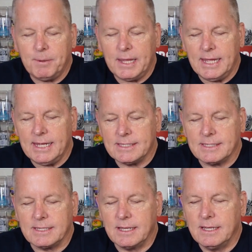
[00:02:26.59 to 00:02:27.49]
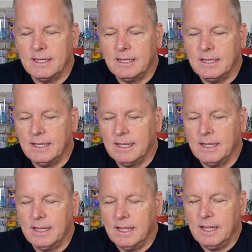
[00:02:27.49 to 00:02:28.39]
piece.
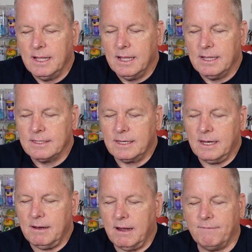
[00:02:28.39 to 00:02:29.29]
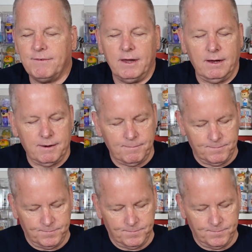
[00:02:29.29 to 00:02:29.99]
Let's get it off of here.